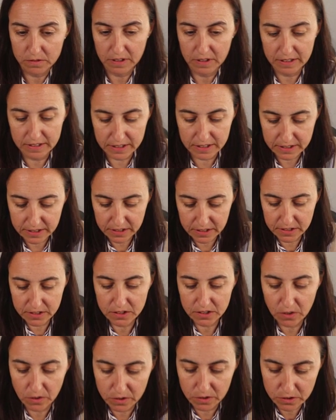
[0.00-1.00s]
And this
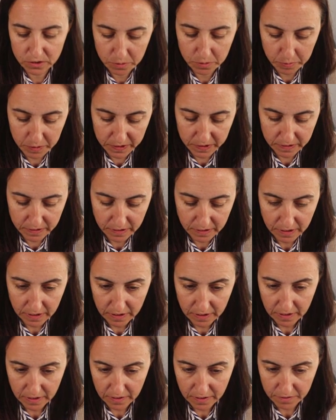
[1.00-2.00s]
is going to be
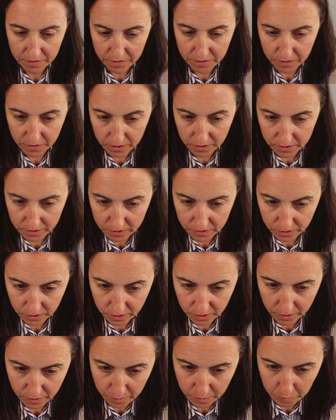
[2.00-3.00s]

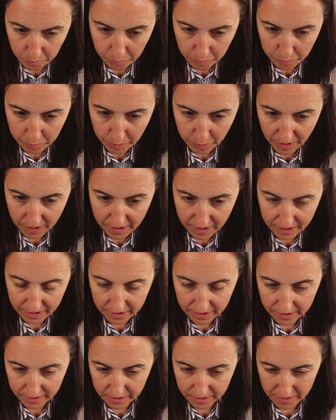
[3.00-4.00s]
filter
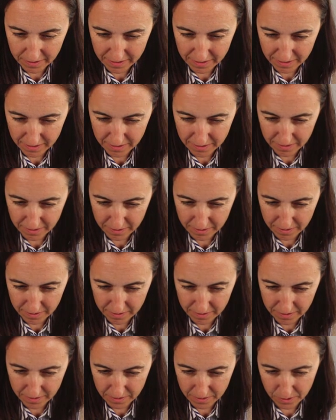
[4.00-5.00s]
by
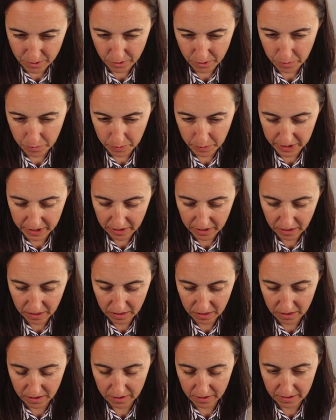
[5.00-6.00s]
or with
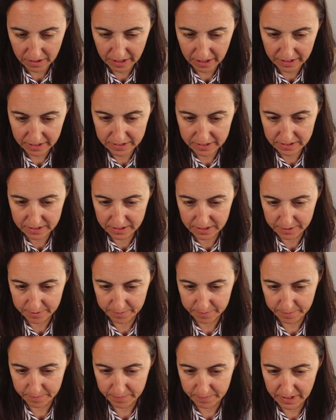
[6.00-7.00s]
text.
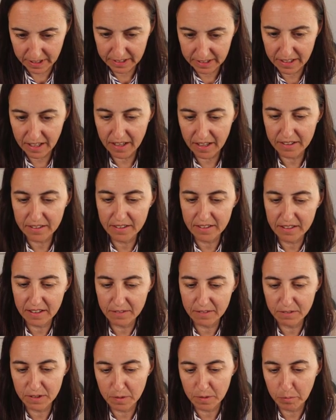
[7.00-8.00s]
Again,
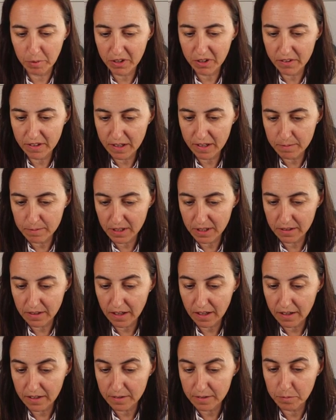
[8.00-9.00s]
give it a better name than
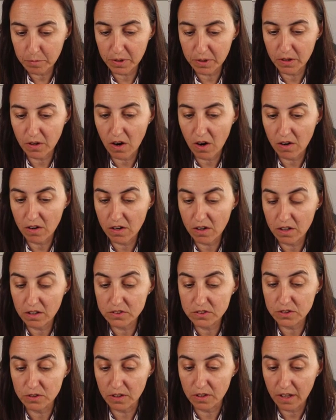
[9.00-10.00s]
that
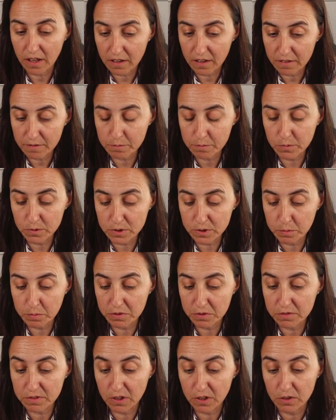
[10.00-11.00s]
because you'll have
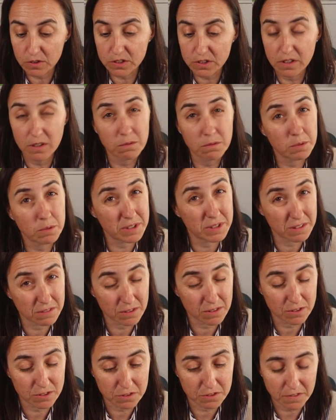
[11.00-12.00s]
multiple flows and be
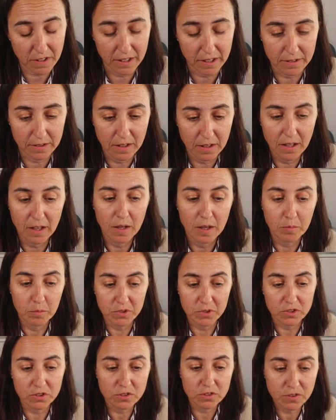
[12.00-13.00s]
difficult to find.
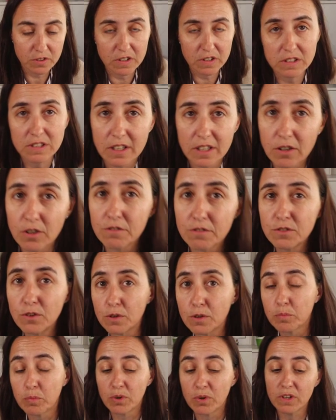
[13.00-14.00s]
But just for the sake of
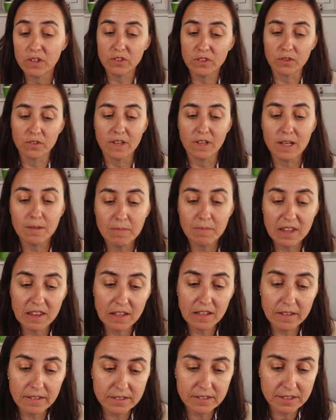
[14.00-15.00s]
not boring you naming
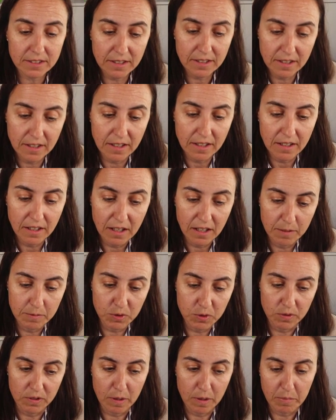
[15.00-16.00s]
things, I'm
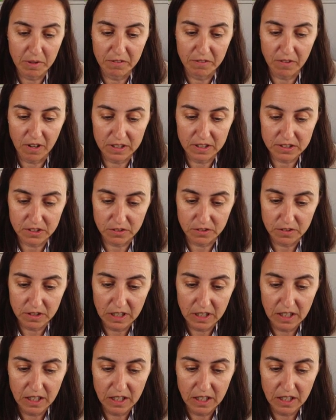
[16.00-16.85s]
doing a bit faster.